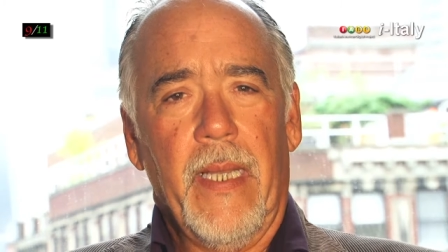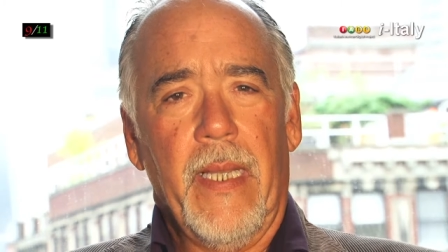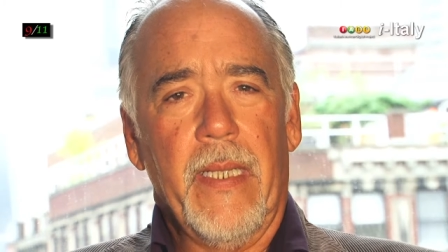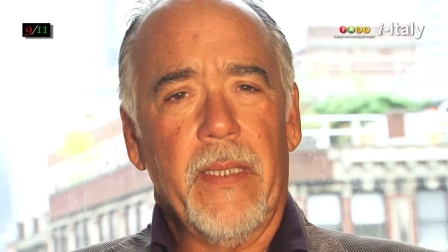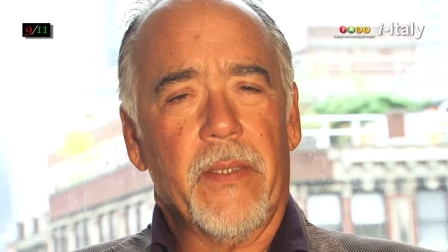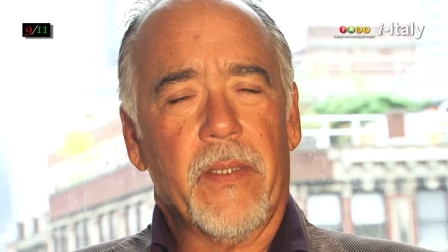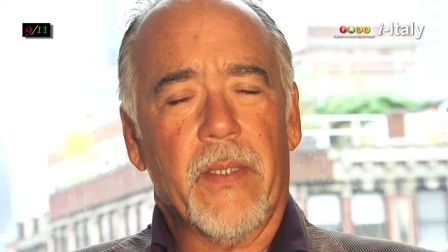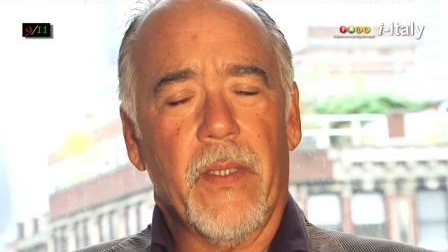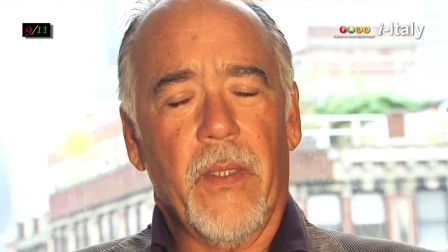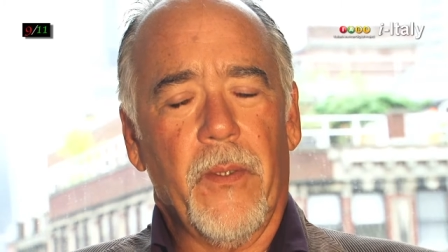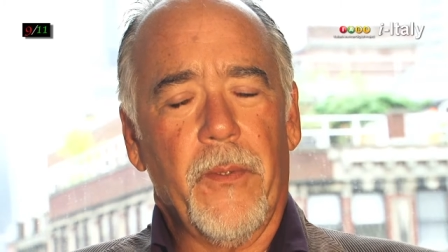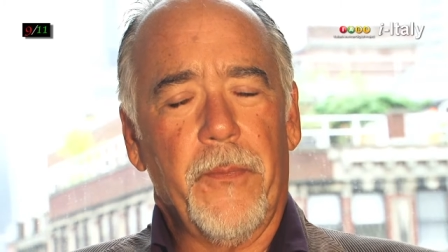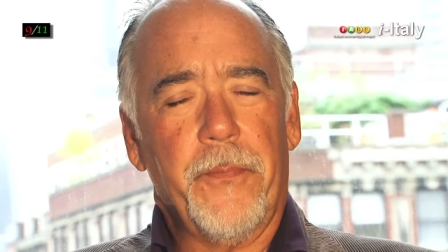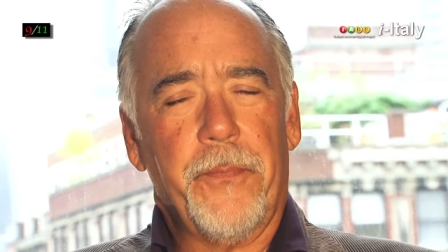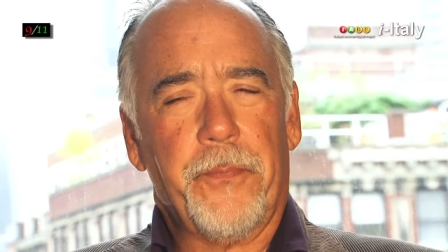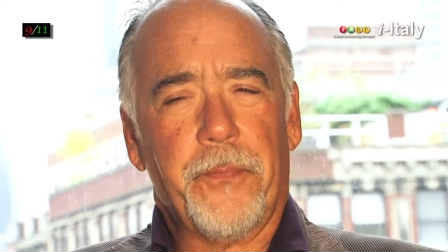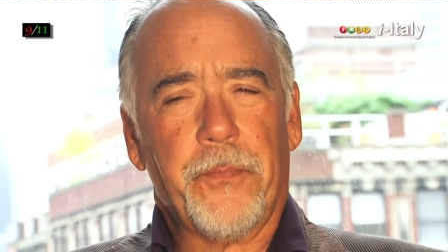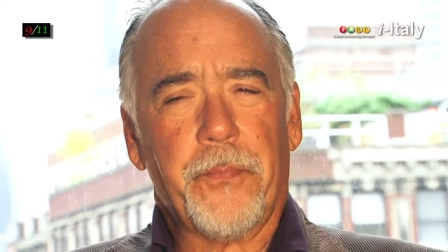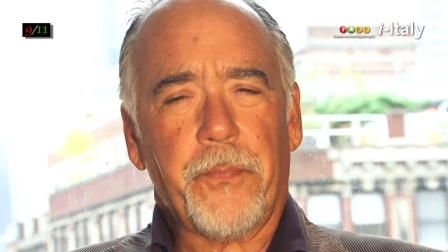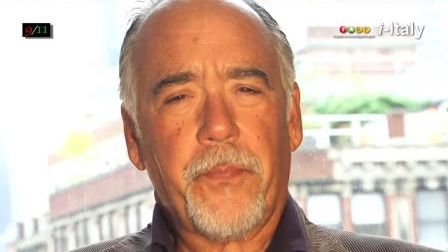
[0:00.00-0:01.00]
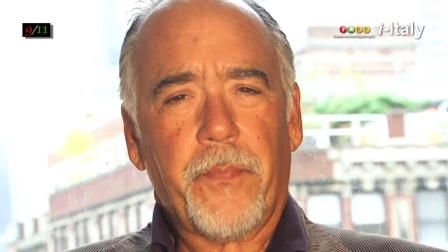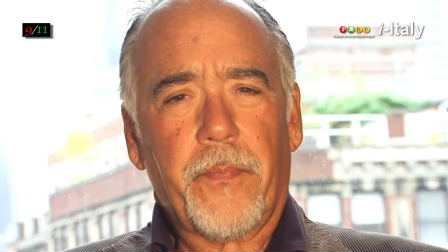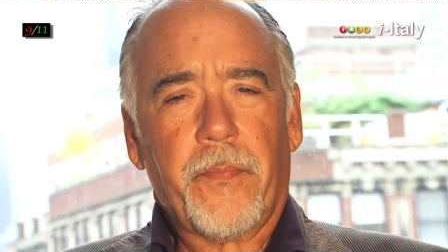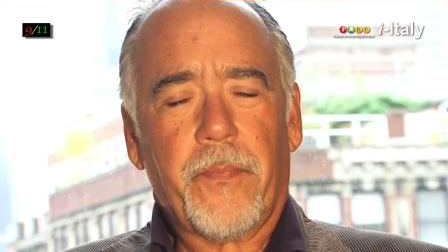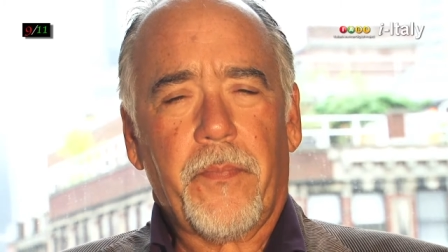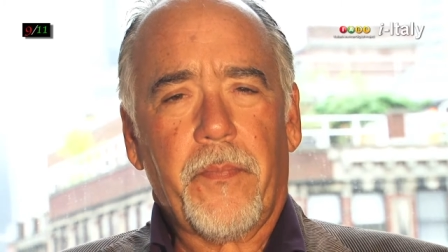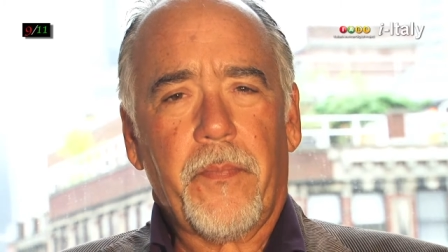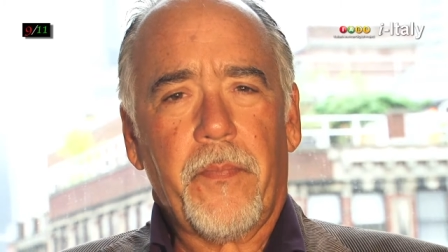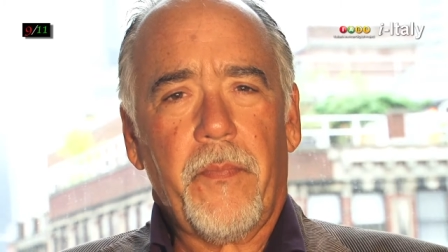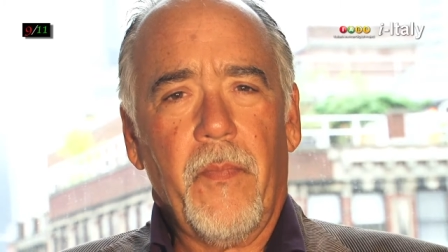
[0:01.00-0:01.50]
And so
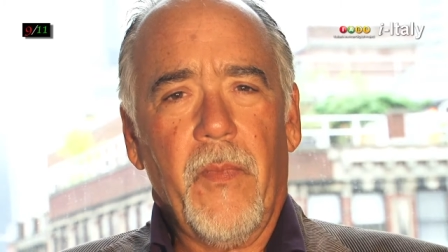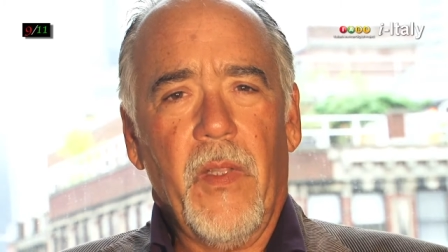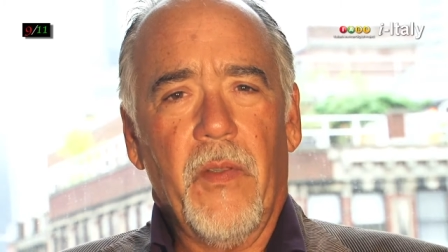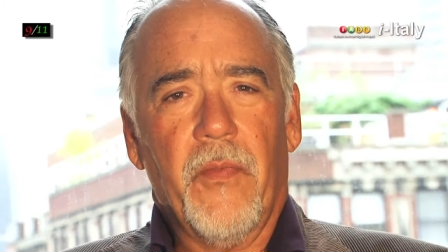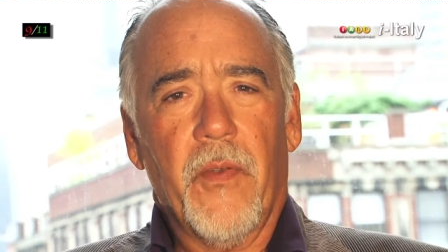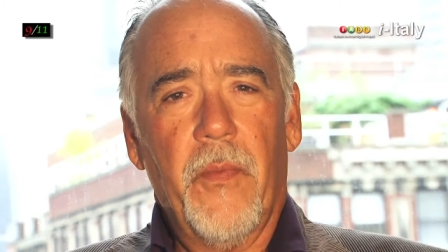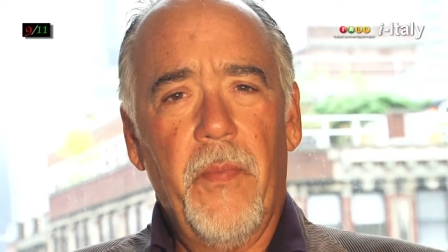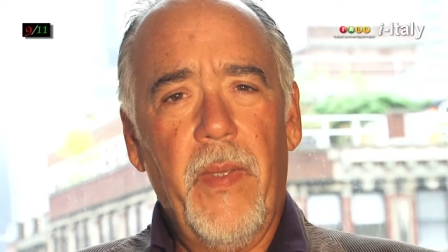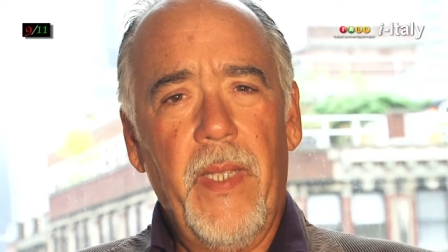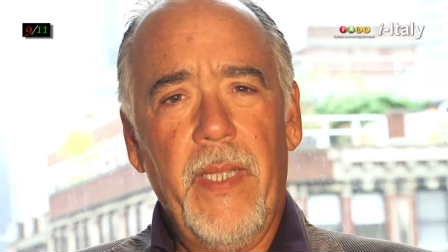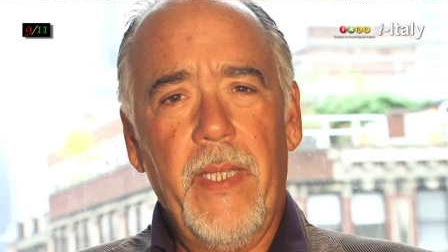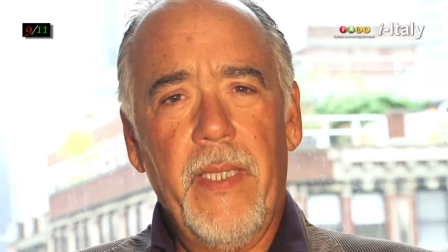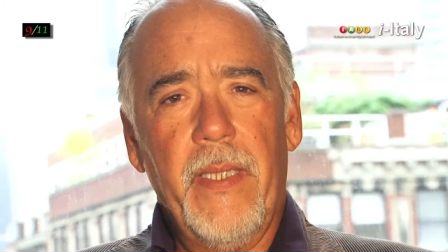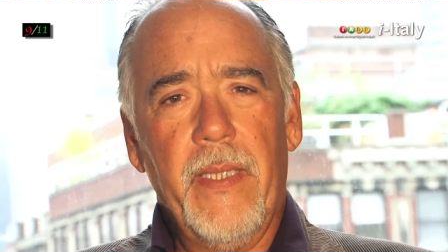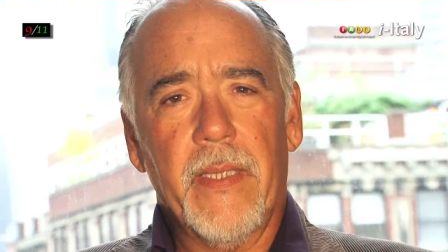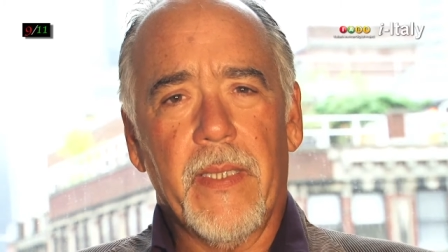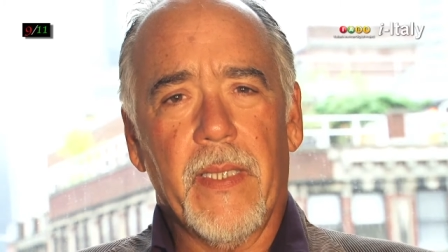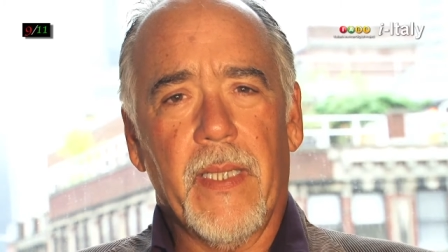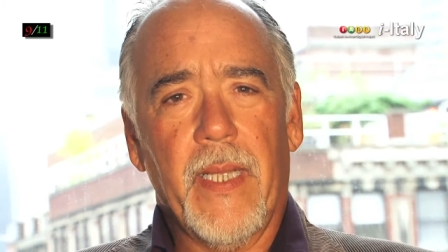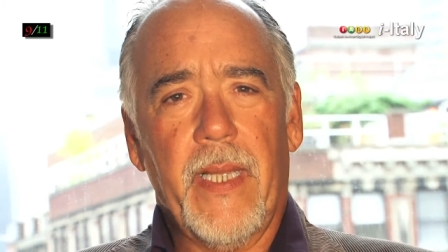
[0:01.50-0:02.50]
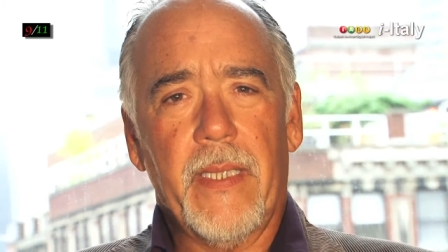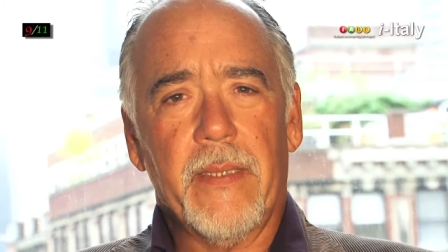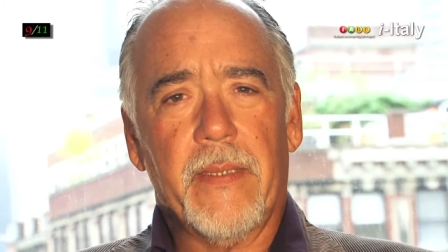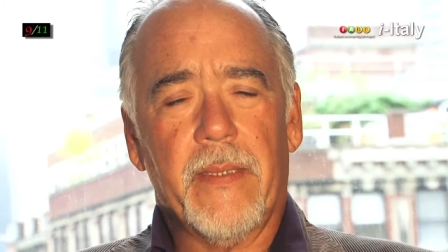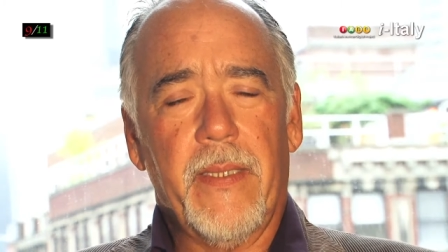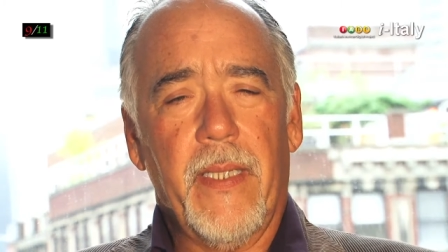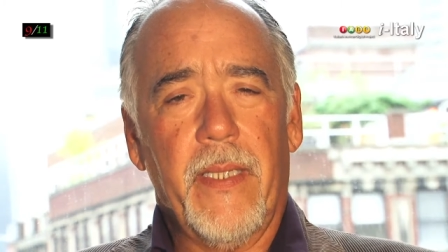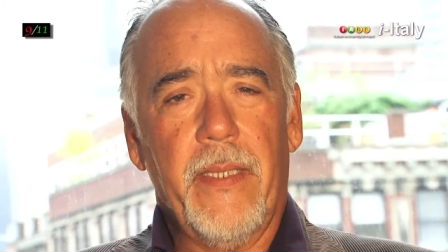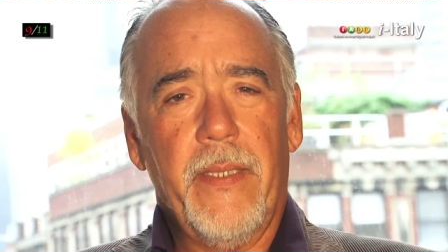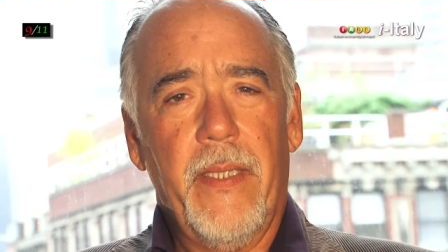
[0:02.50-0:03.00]
for me, in the
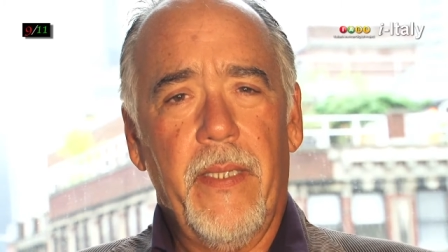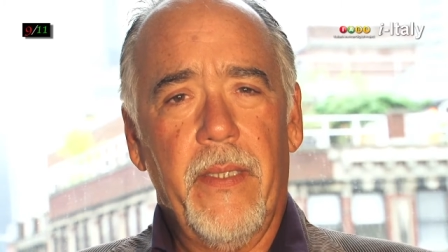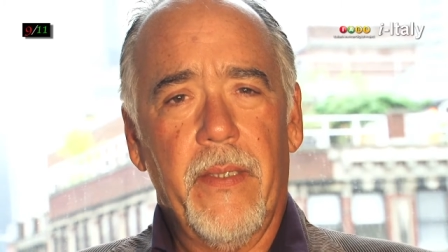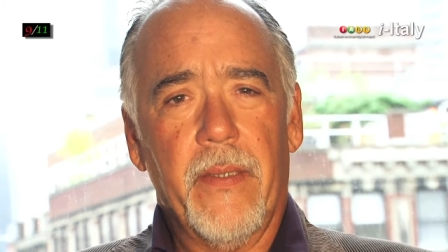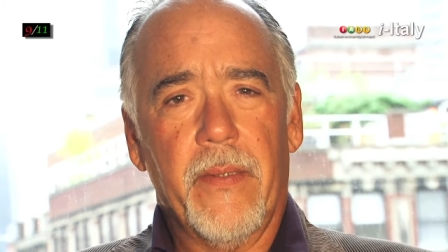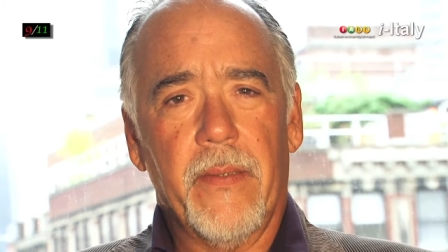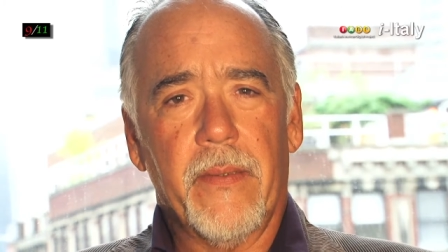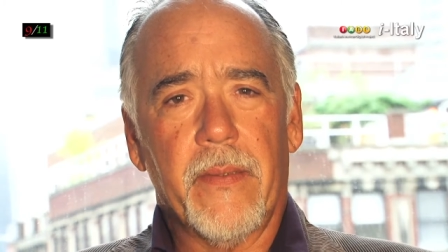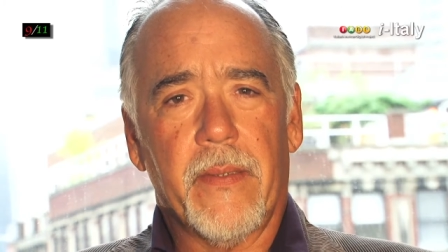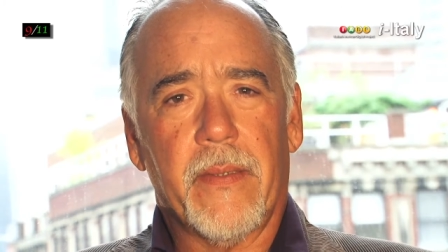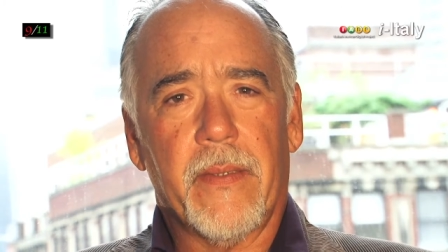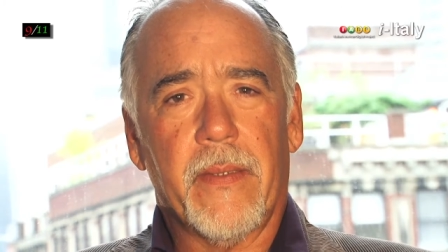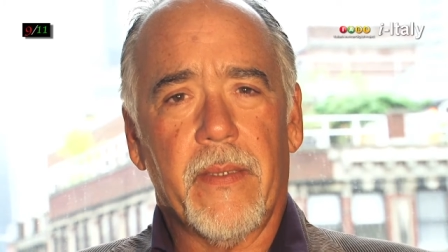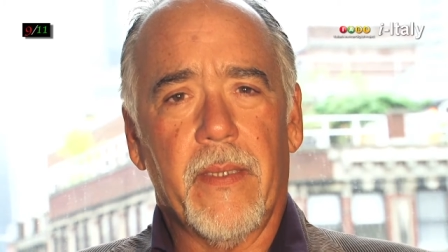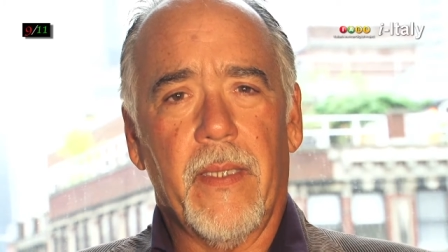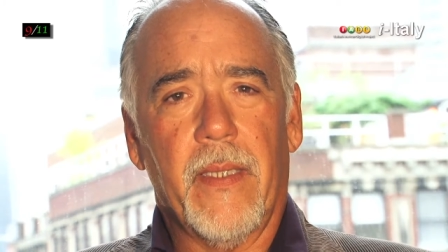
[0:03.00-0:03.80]
last 10 years,